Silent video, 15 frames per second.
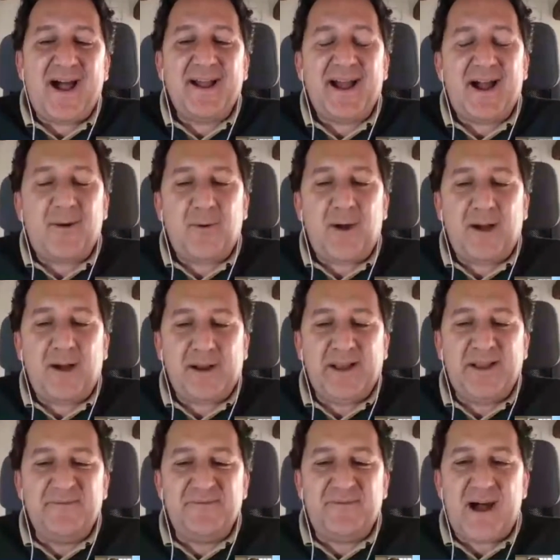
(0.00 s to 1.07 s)

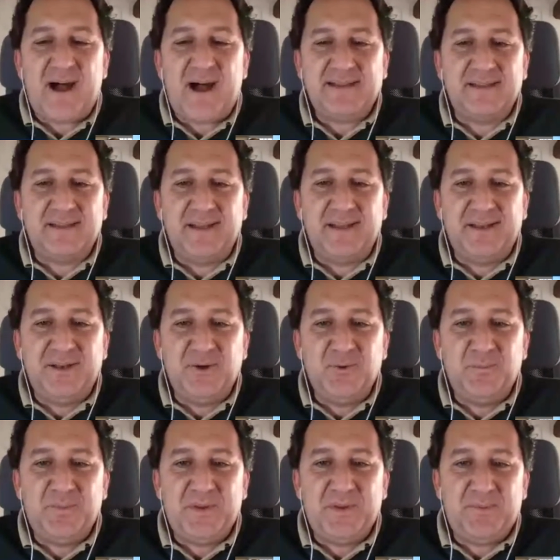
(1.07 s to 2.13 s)
how can you invite the
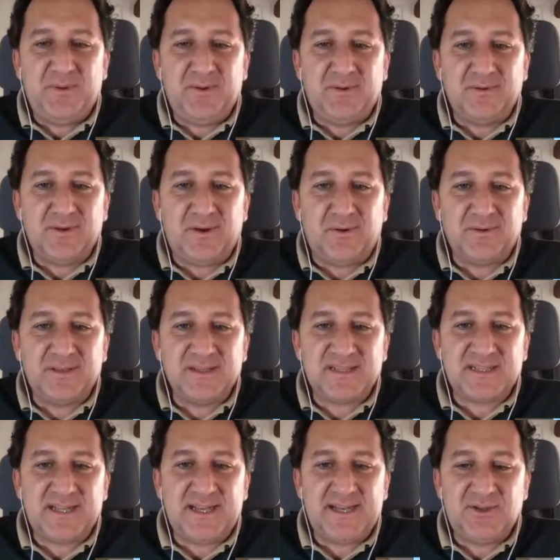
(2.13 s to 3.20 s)
new people on the
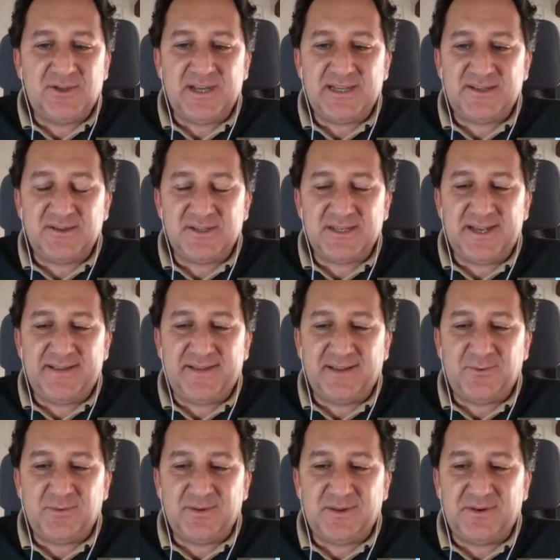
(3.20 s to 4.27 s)
stage? That's to say
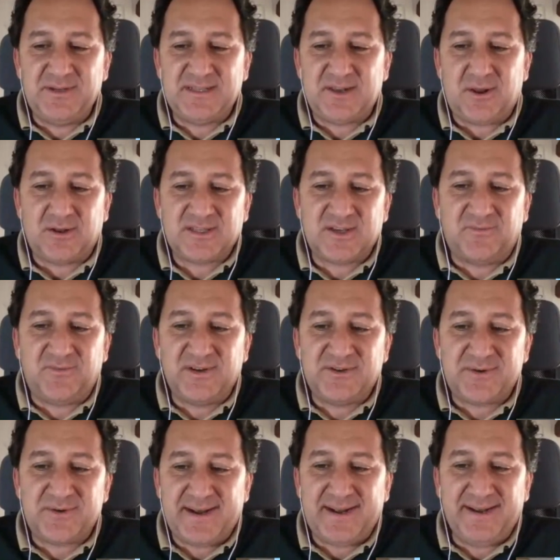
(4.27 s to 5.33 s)
that there is lots of
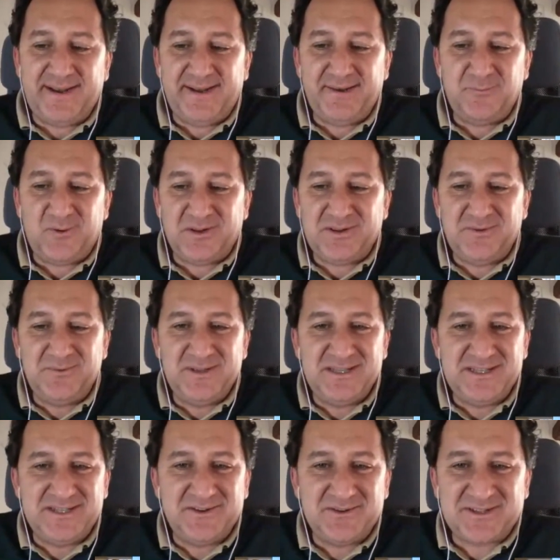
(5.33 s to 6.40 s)
adrenaline. What would
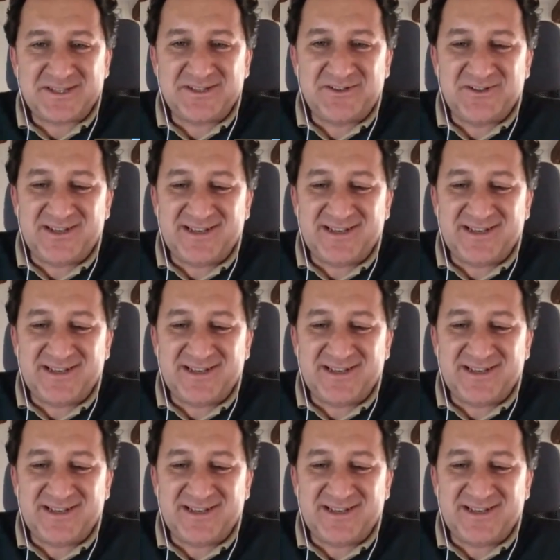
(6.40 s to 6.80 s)
you suggest?